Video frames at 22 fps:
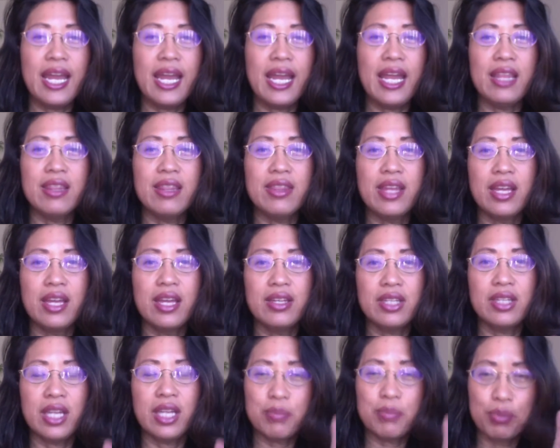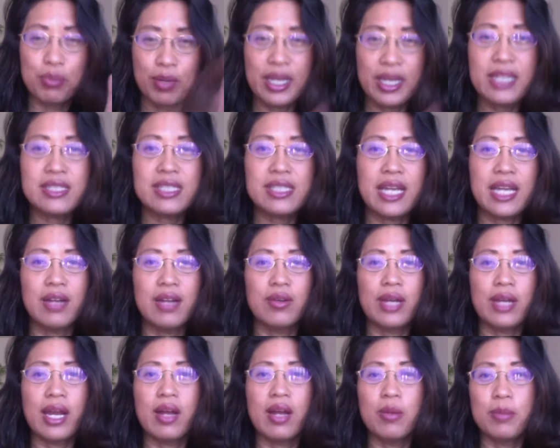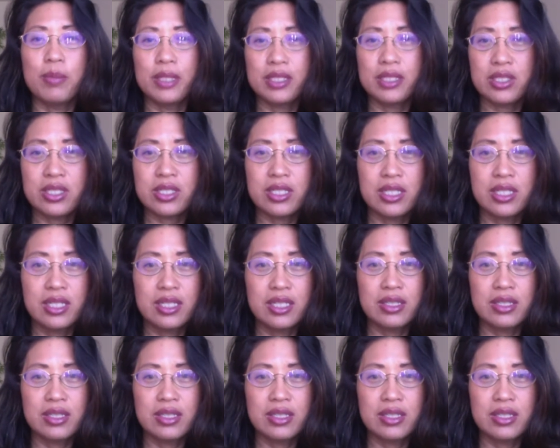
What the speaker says: and then it breaks down how much